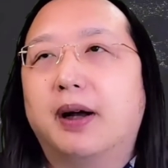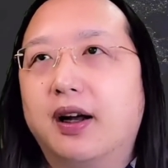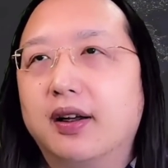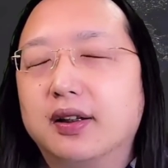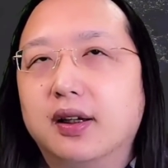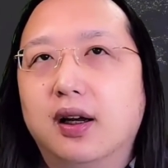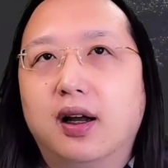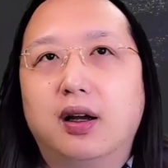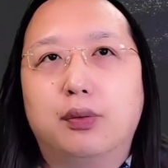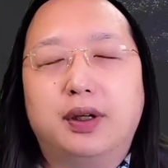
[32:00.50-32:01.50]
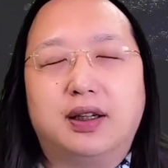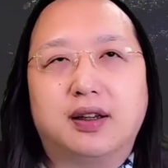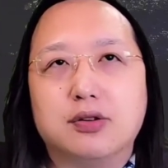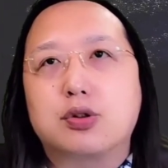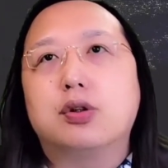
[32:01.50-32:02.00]
bad, we
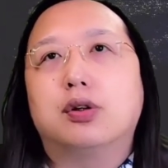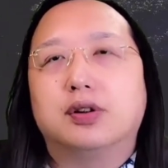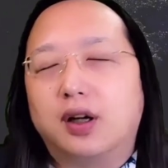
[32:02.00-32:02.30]
controlled